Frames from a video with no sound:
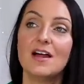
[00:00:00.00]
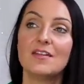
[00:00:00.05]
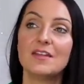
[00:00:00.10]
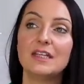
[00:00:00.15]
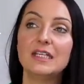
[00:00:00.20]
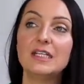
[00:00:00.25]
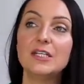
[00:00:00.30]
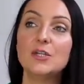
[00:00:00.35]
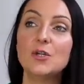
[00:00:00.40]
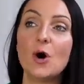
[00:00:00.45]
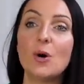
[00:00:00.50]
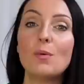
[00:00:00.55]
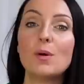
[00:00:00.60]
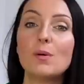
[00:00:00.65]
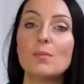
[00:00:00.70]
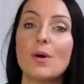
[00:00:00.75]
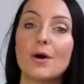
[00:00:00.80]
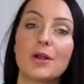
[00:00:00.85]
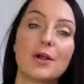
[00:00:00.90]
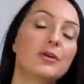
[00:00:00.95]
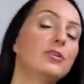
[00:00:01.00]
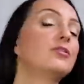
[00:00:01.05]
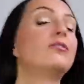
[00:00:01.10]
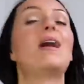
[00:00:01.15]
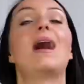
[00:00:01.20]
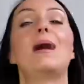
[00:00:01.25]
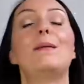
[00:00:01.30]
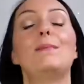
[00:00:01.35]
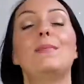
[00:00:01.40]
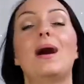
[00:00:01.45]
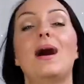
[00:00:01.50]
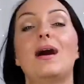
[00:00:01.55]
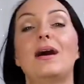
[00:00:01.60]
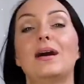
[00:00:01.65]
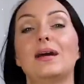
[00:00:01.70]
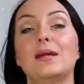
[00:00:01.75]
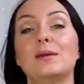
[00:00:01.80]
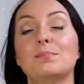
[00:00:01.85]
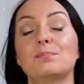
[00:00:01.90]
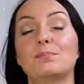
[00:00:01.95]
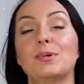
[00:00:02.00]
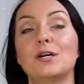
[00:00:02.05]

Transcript: The normal monogram, I